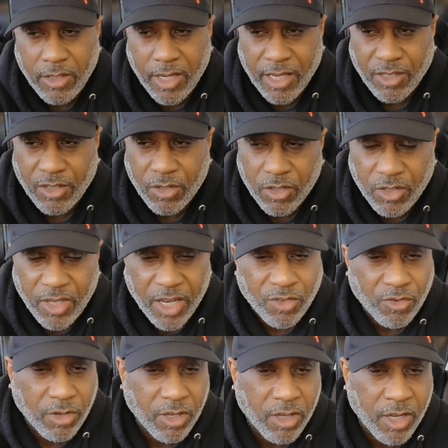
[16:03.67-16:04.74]
sex,
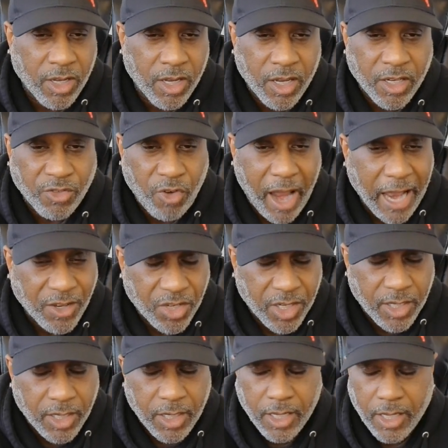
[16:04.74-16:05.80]
sexual uh,
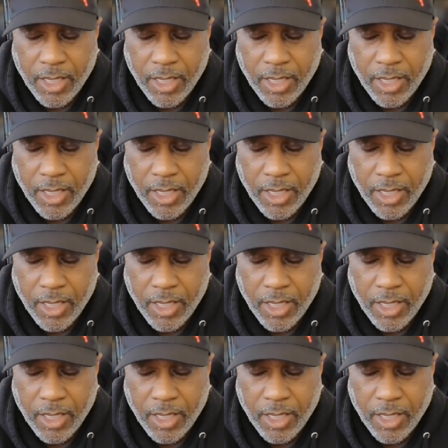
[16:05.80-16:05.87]
attraction.